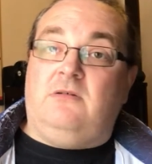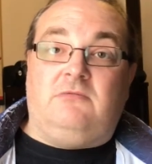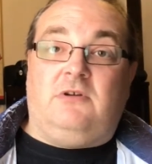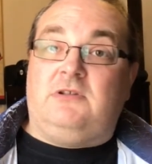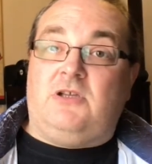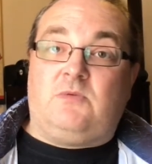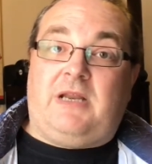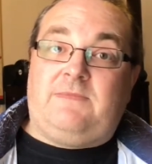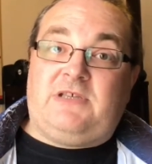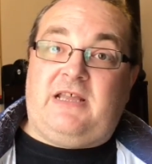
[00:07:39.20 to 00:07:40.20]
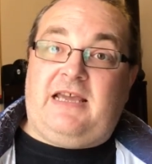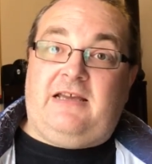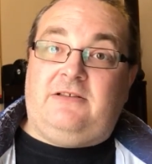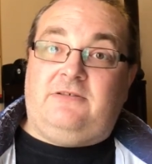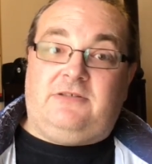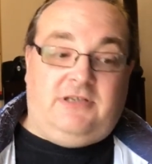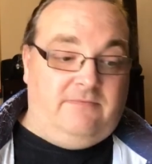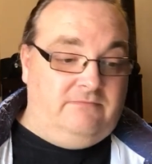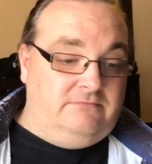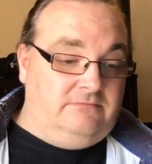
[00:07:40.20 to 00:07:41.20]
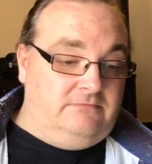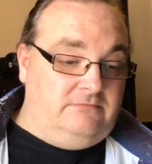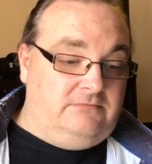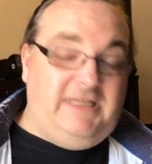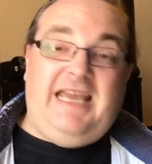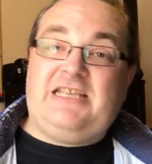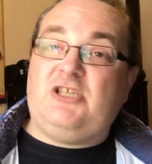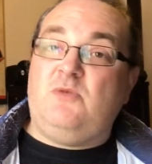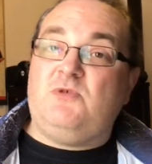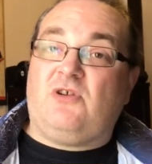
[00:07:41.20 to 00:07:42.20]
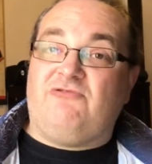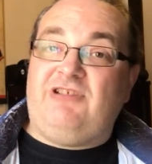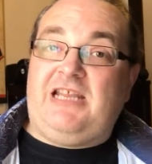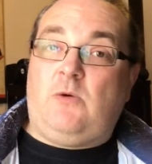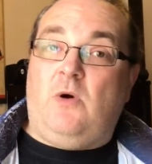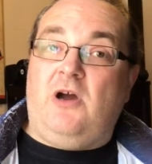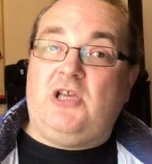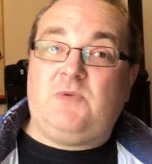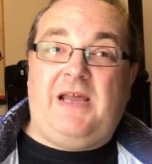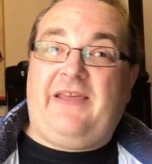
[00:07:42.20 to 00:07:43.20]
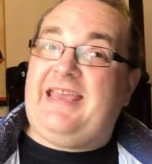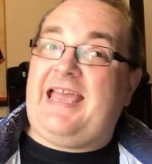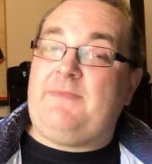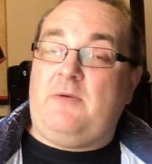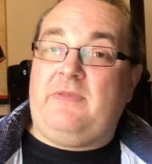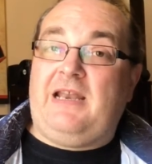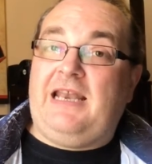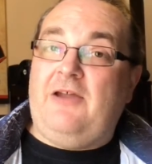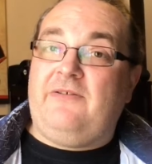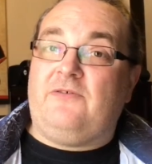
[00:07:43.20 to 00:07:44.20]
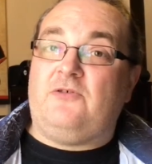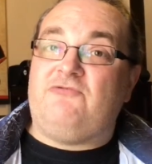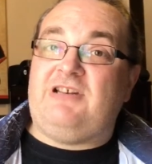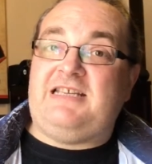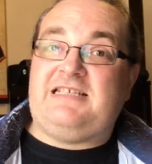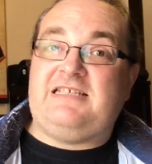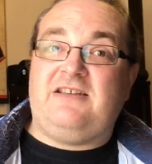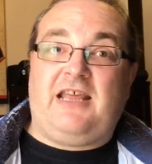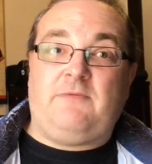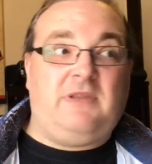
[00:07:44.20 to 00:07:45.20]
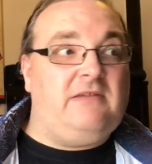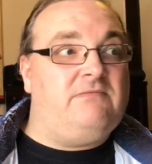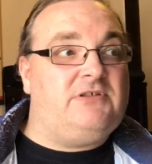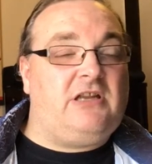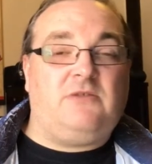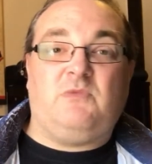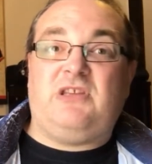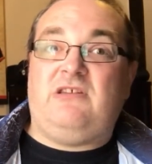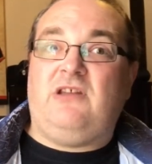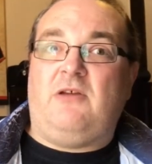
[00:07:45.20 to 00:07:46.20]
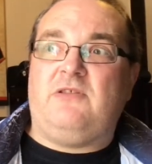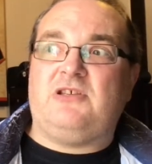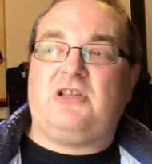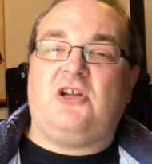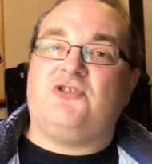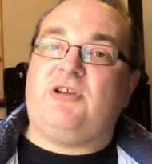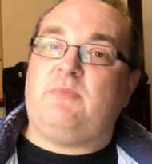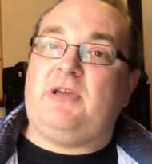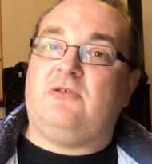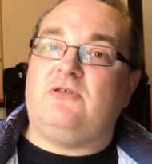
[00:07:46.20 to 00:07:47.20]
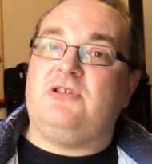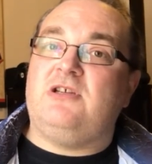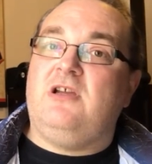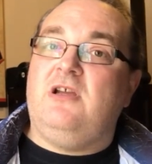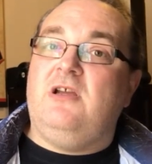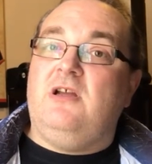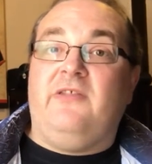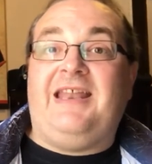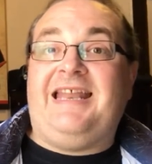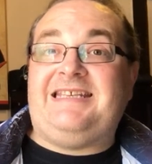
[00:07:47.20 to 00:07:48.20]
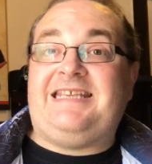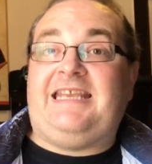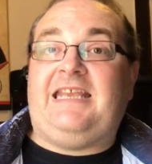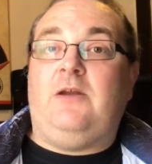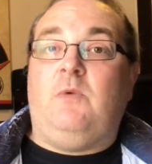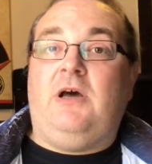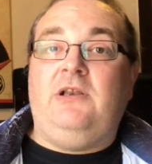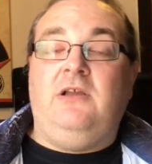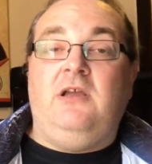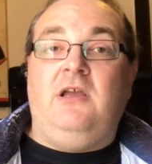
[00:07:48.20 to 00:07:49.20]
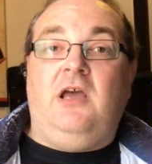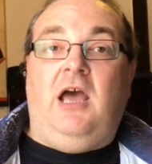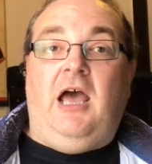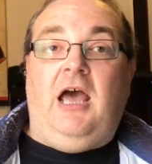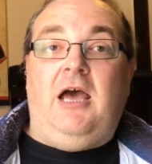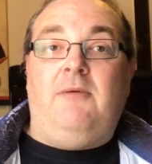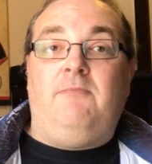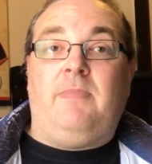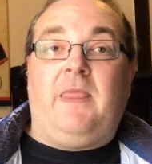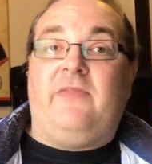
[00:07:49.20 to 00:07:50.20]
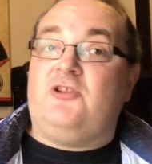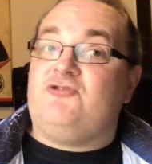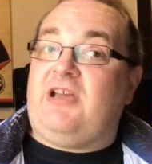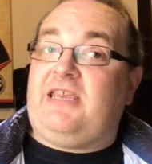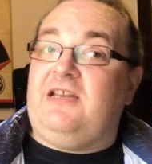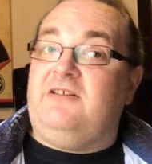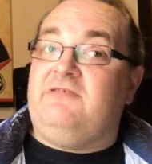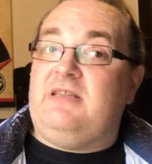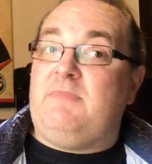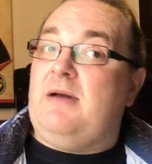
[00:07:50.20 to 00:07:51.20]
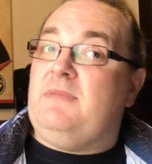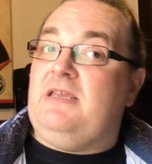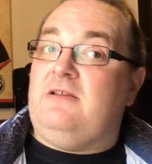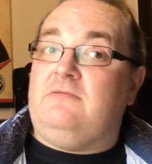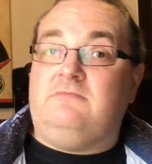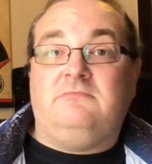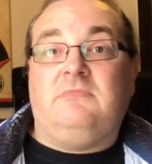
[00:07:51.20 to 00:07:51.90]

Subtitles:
God knows what happened to that. And yeah, Zoom's gone really quiet as well. They came out with a load of good releases, didn't they? Starting with the Star Trek Beyond, the lenticular one, and the Dracula and the Mummy, and